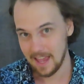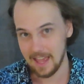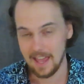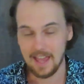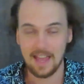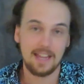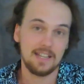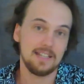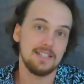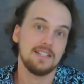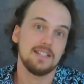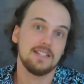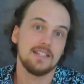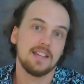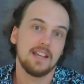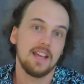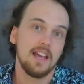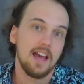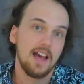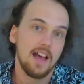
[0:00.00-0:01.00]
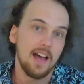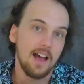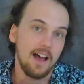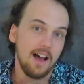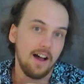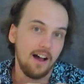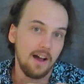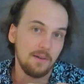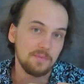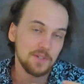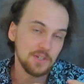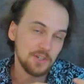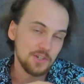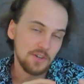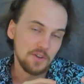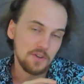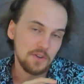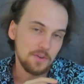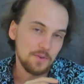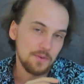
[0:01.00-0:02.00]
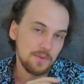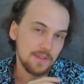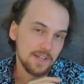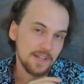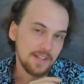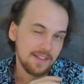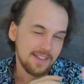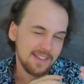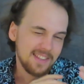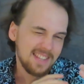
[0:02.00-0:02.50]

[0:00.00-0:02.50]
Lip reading: and I'm going to show you the